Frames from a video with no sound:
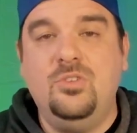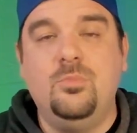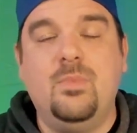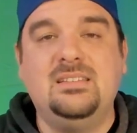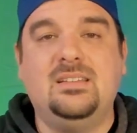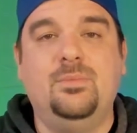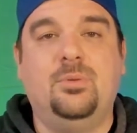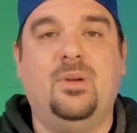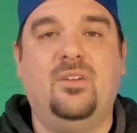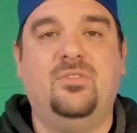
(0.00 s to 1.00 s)
if you
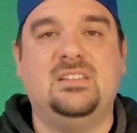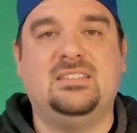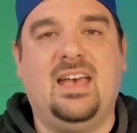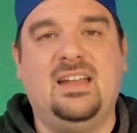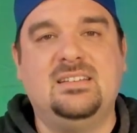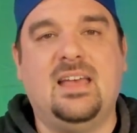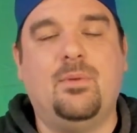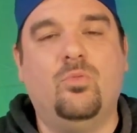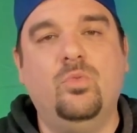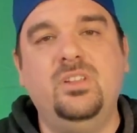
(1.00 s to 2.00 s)
mentally prepare for this ahead of
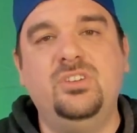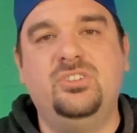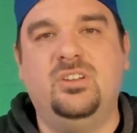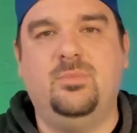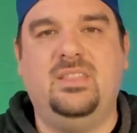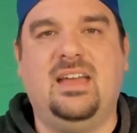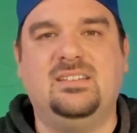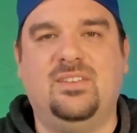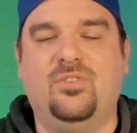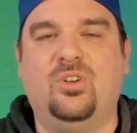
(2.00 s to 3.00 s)
time, it really shouldn't be
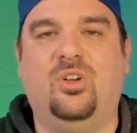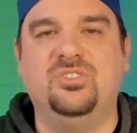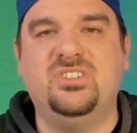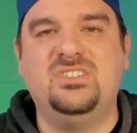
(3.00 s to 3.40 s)
that difficult.